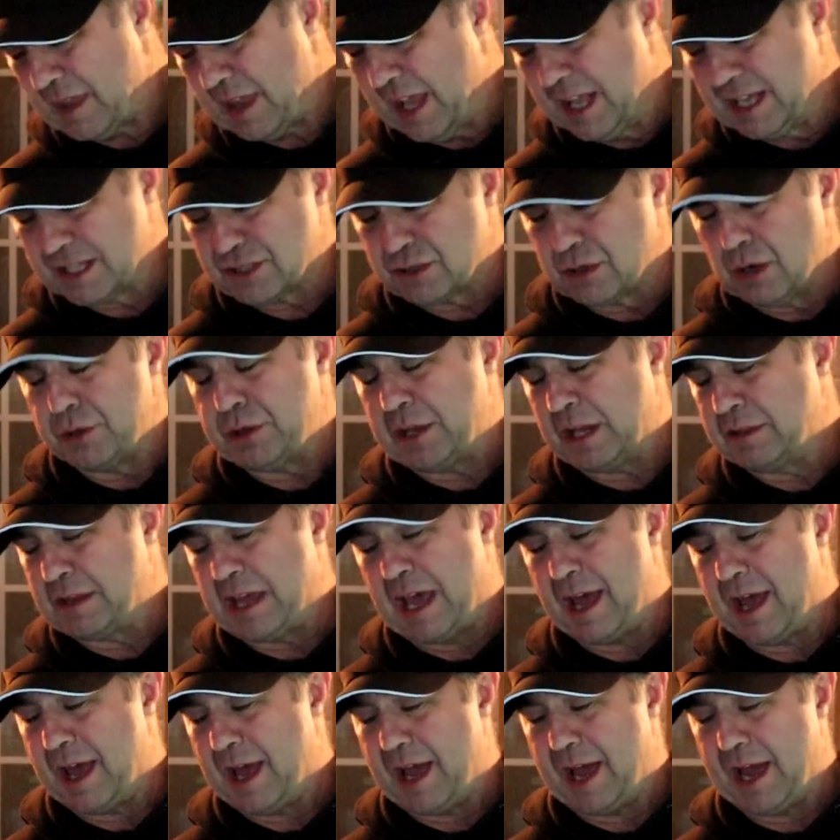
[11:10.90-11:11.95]
that's the only thing
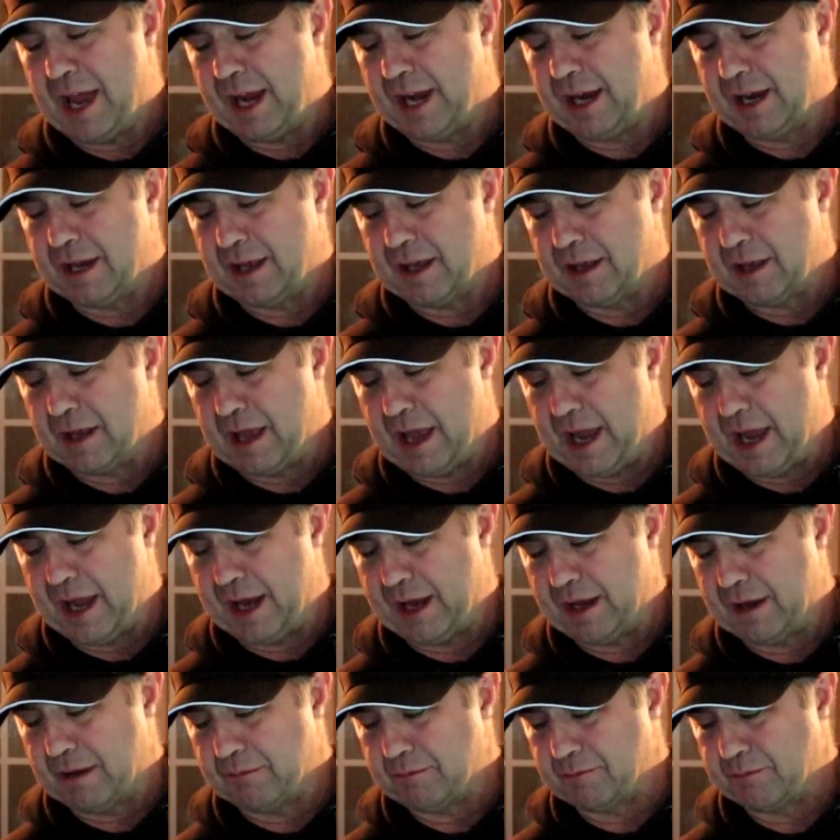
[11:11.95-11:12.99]
that
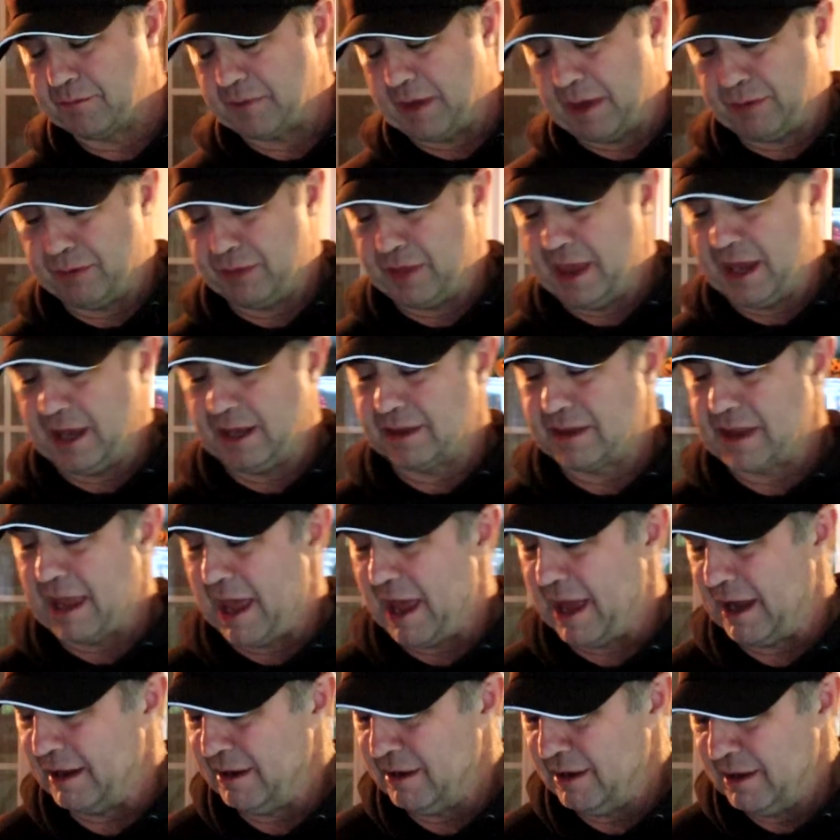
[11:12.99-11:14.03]
I think
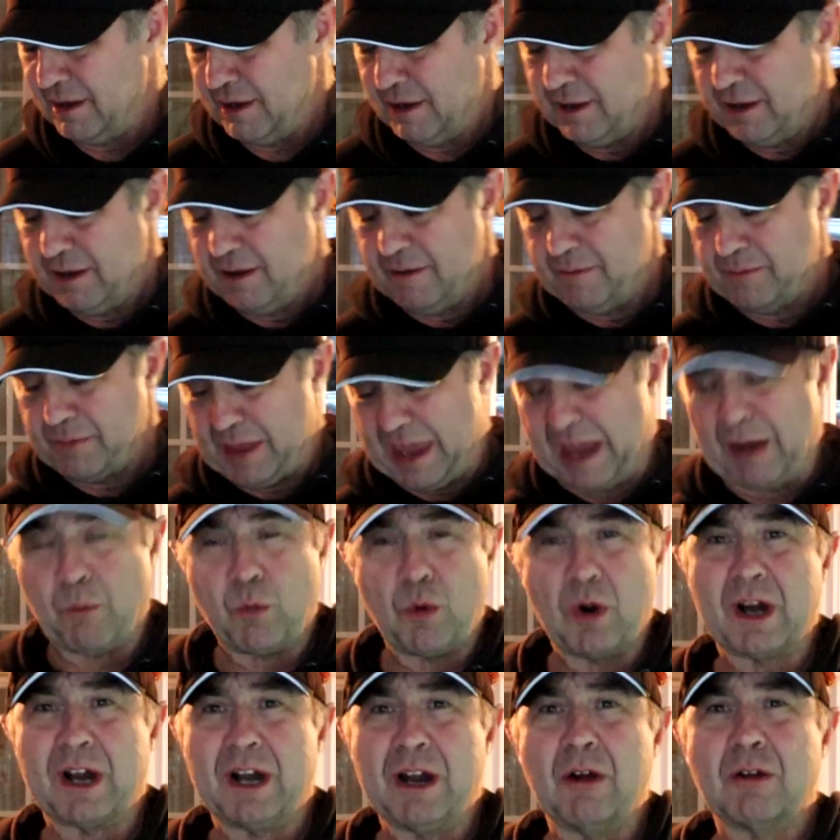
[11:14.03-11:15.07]
that ain't
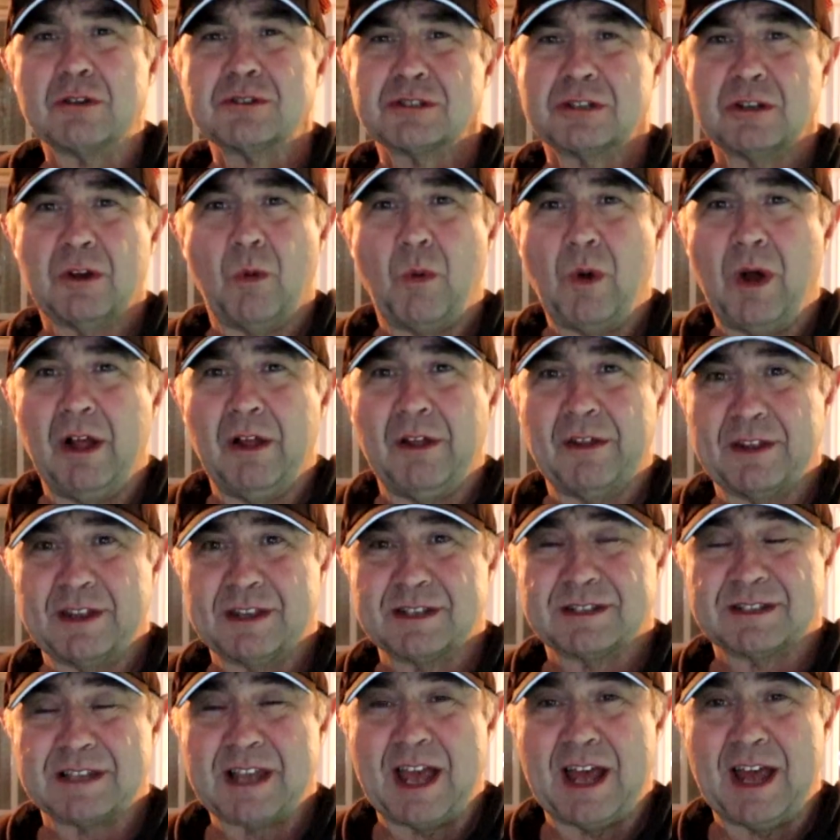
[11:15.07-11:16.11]
working out so well
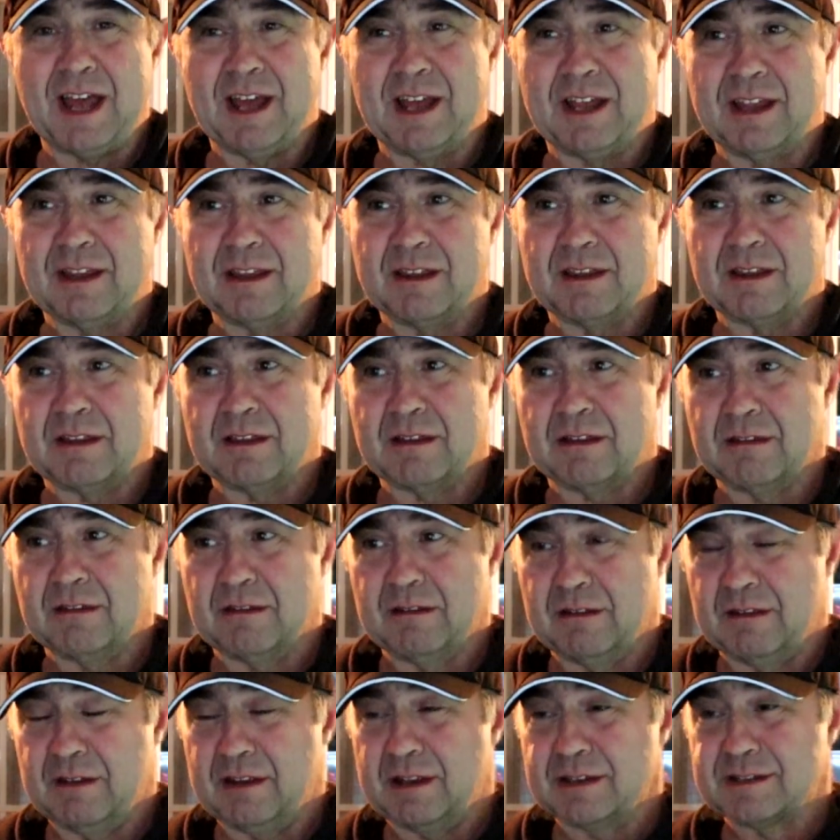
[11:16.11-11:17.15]
is that
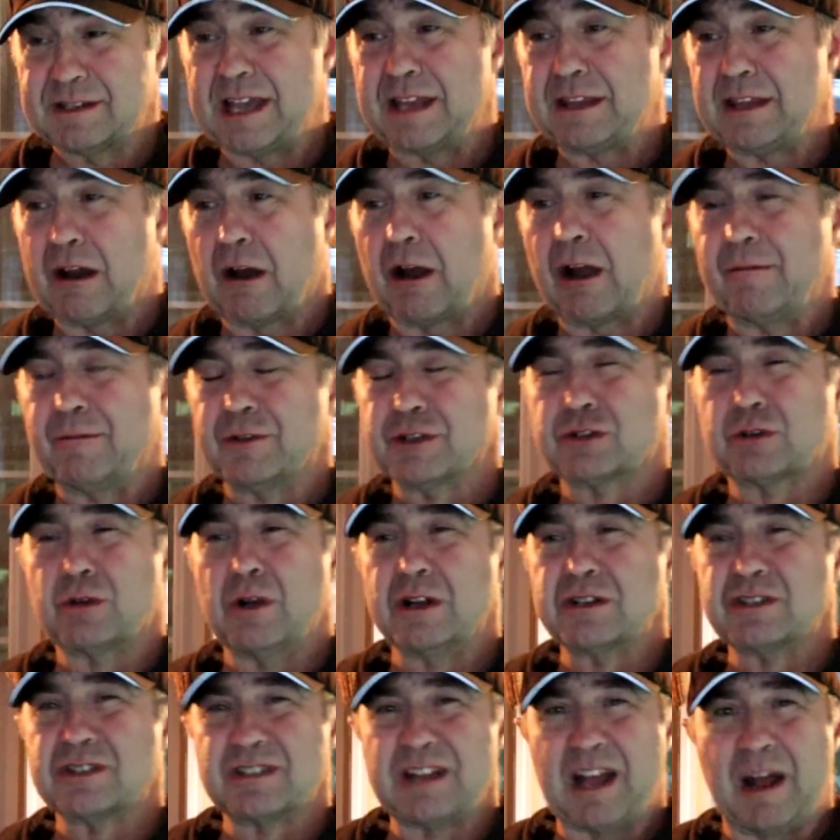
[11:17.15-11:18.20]
the harvest
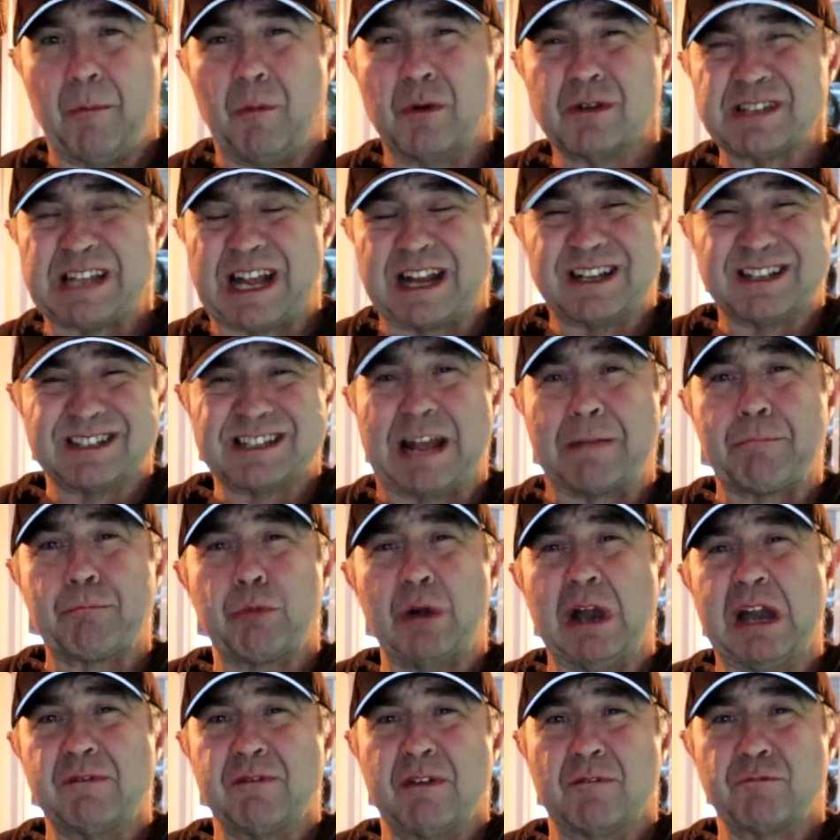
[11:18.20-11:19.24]
crunch is almost like
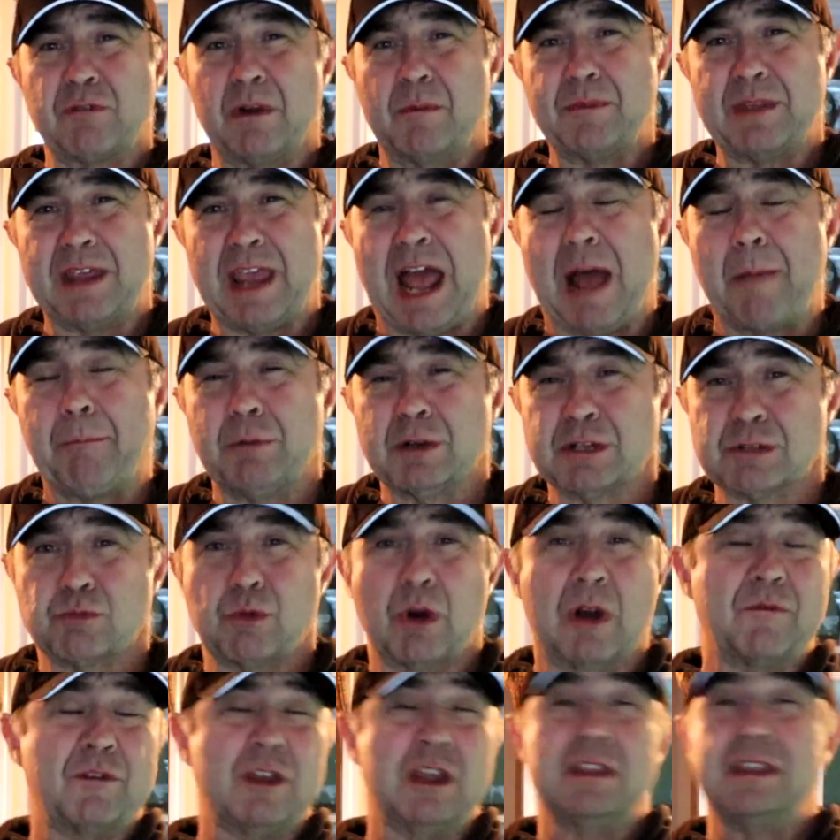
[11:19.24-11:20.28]
separate from the apples.
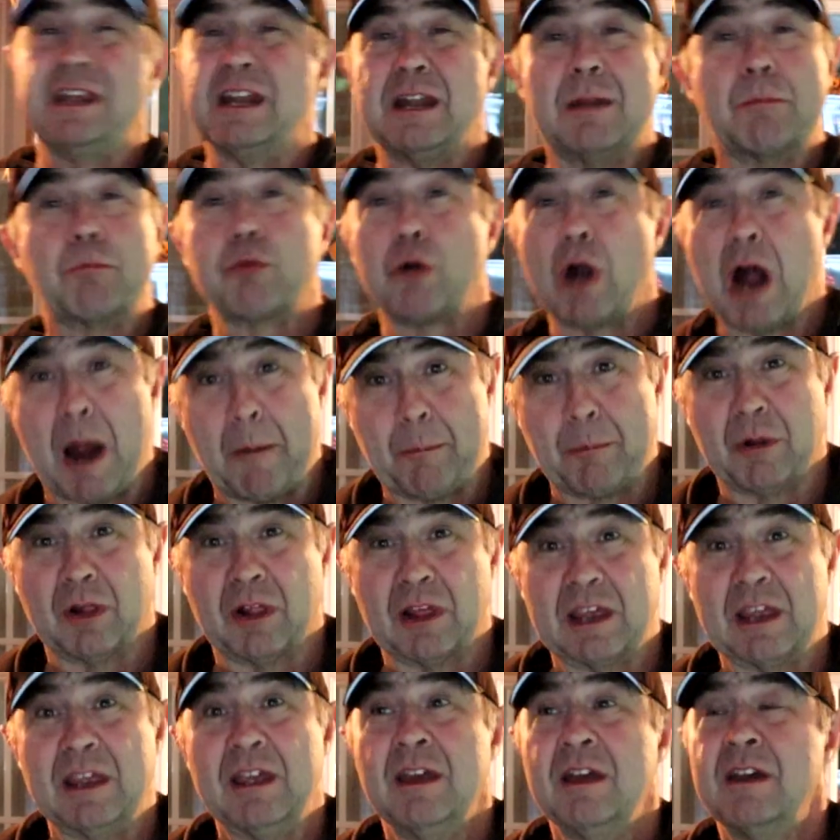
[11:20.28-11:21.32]
Where if you did it
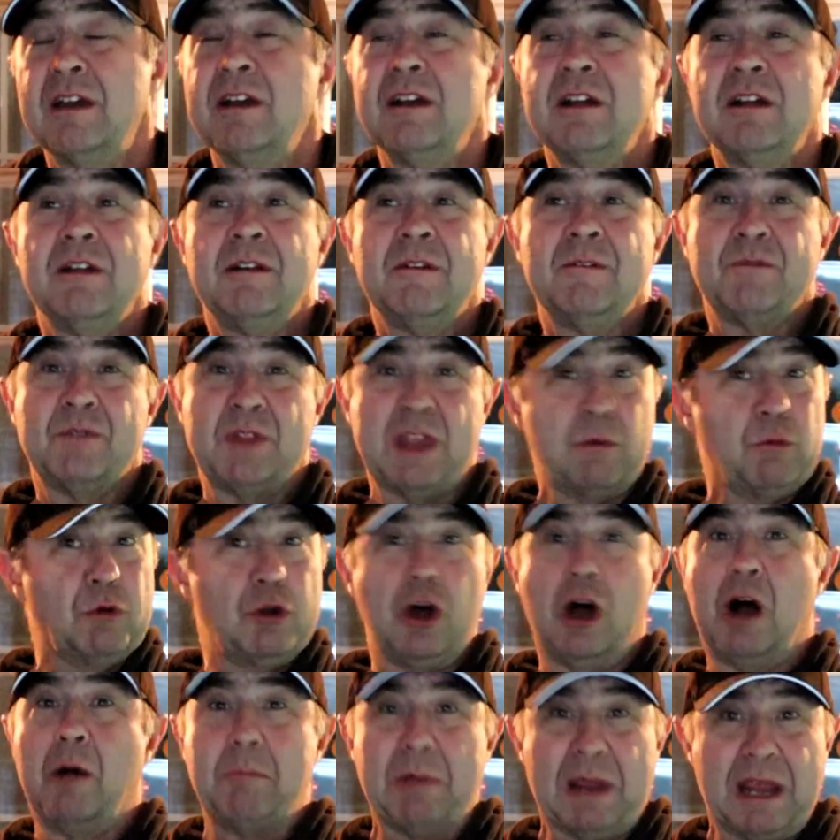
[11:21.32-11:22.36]
properly, it would
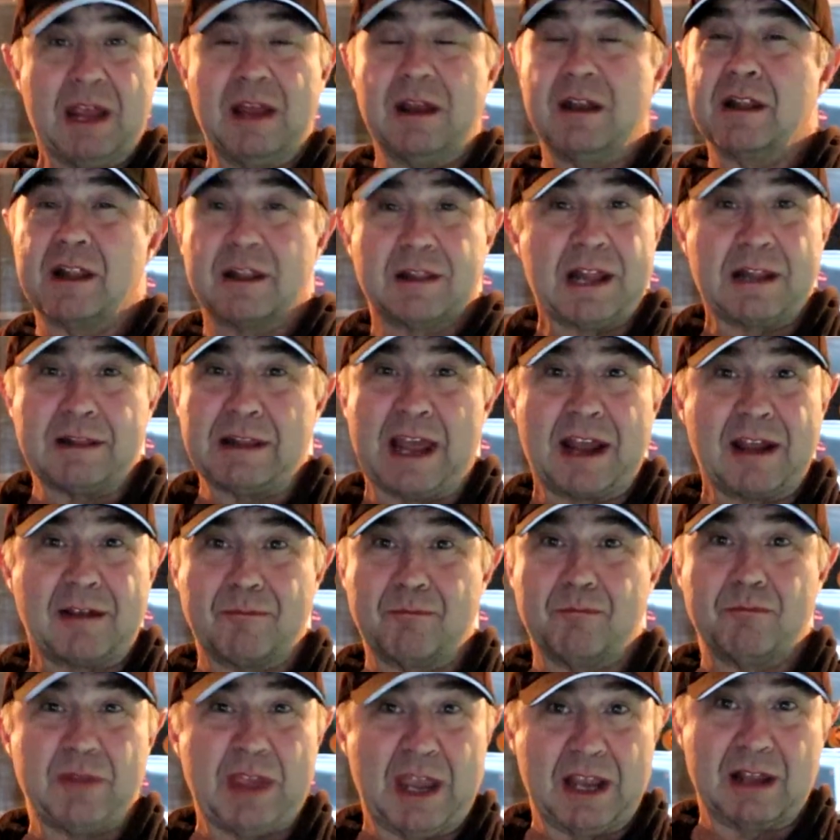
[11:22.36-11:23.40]
all be
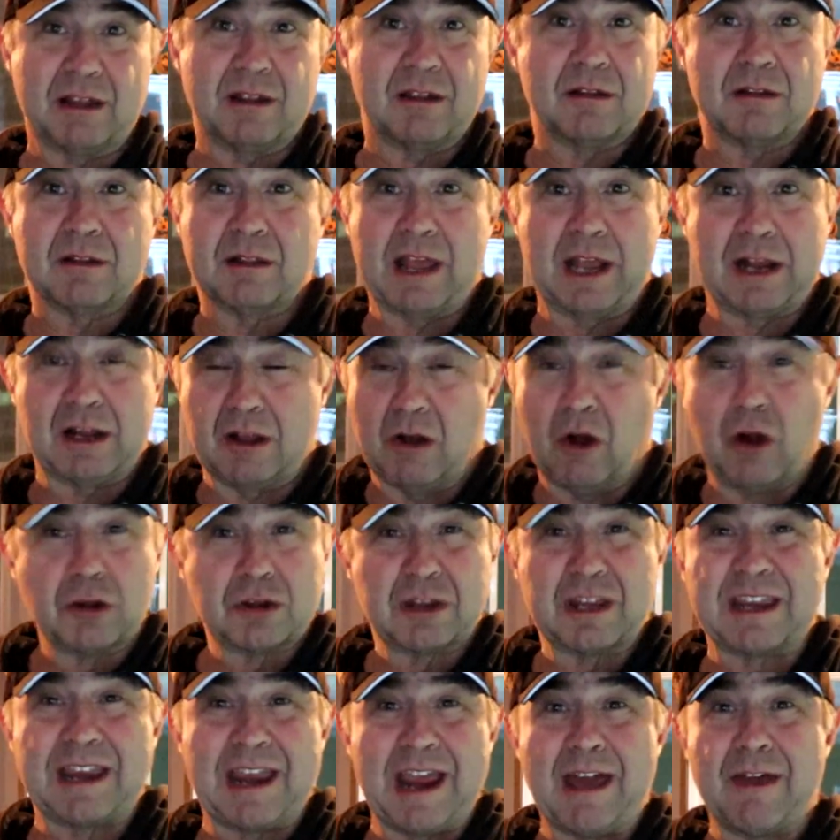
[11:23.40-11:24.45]
like all
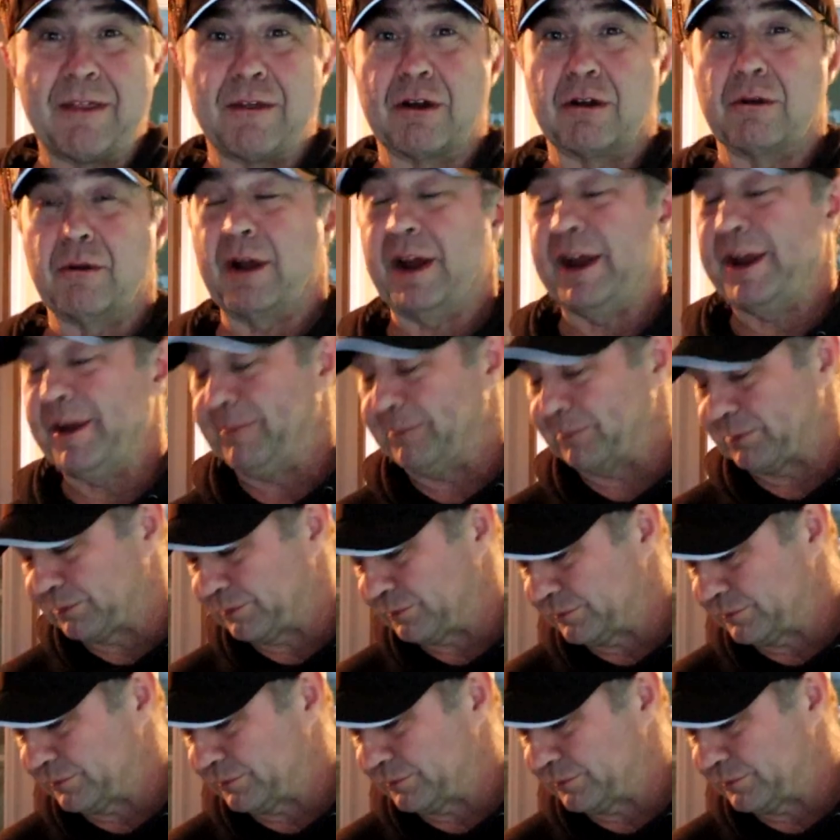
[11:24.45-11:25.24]
together, right? It